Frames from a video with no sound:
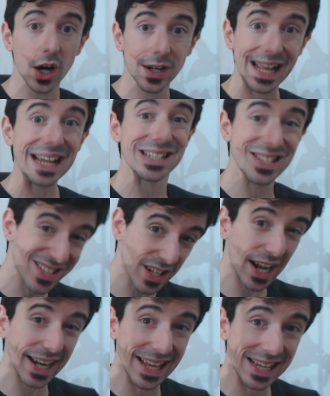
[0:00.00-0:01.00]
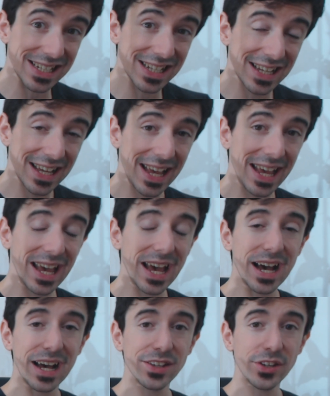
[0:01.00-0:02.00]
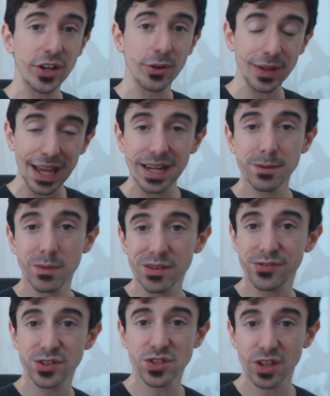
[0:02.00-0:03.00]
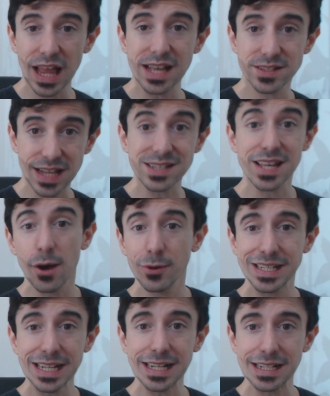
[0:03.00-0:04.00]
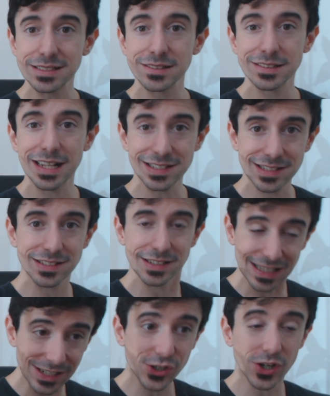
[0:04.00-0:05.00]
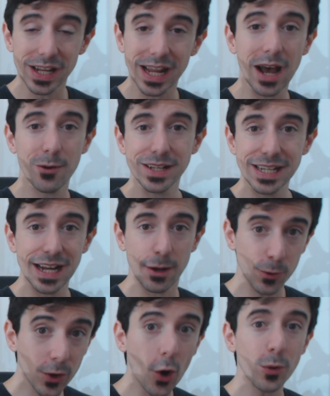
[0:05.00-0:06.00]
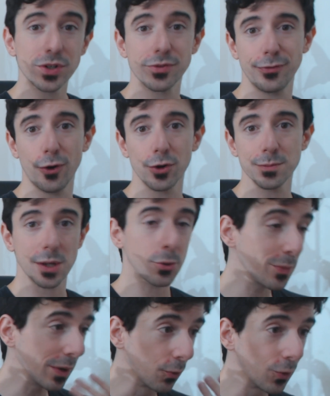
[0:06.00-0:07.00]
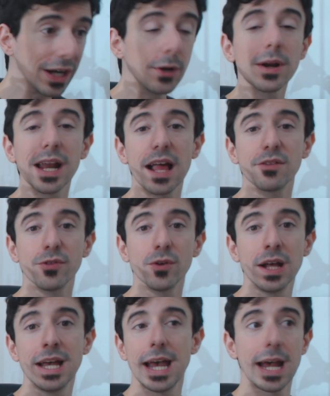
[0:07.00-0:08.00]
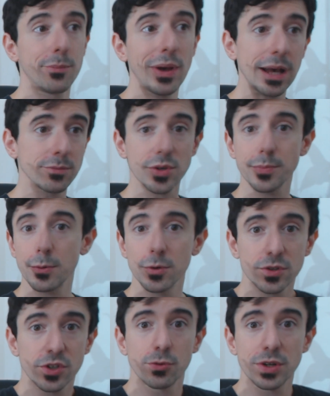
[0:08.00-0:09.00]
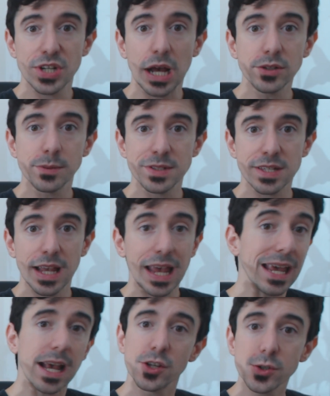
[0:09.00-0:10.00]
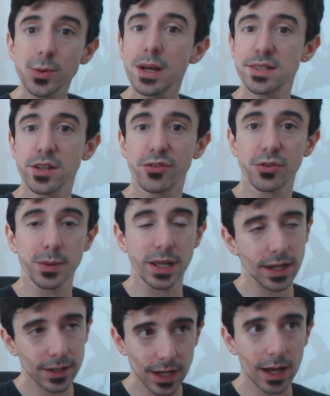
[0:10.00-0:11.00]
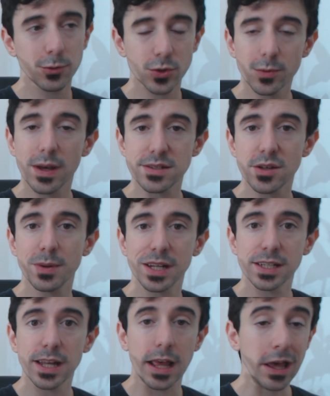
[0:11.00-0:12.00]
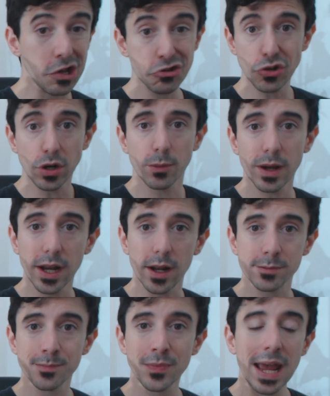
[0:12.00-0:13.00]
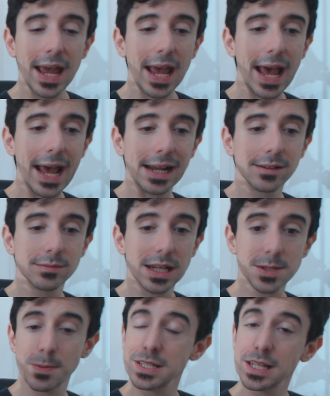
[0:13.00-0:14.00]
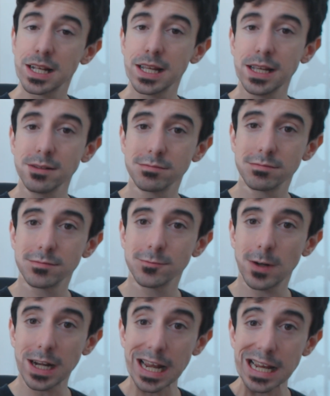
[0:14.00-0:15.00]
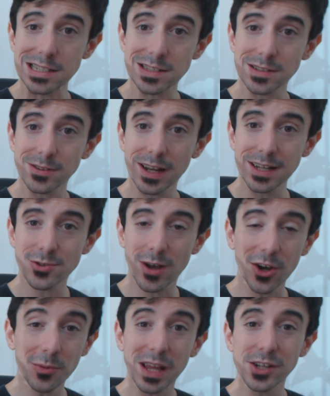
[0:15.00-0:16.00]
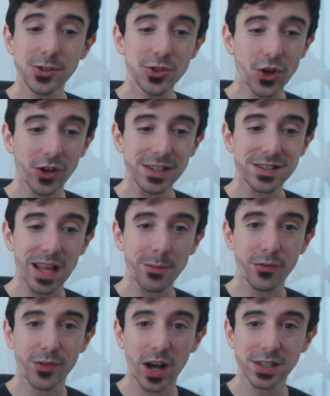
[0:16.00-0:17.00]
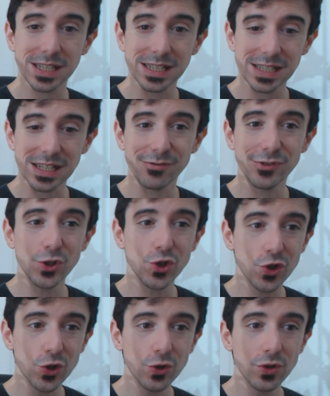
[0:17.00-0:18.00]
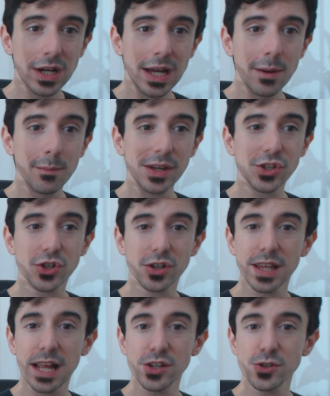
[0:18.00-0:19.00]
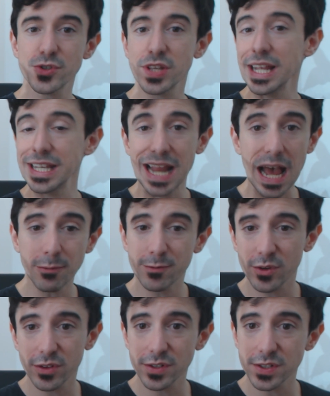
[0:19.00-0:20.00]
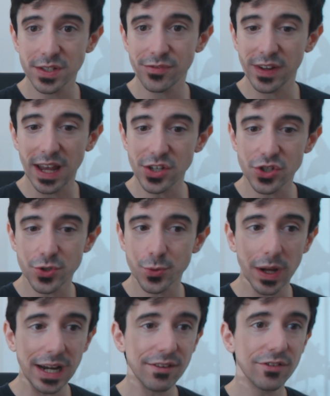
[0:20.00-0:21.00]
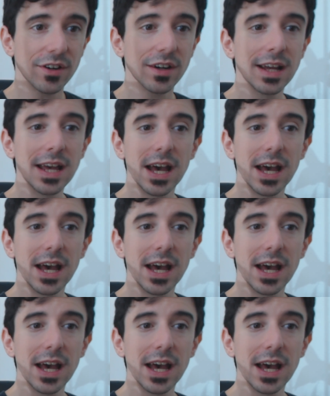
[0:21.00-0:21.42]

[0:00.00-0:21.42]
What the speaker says: get started, you know, getting my first clients. That's how I did it. That's literally how I did it. I would go into forums, I would be really helpful, and bam, some people will reach out to me and say, hey, can you do SEO for me? And I would do SEO back in the day. Sure, why not? And that's basically what it is. Okay, so I hope that you enjoy this type of content. If you do, make sure that you sign up for the notifications, whatever.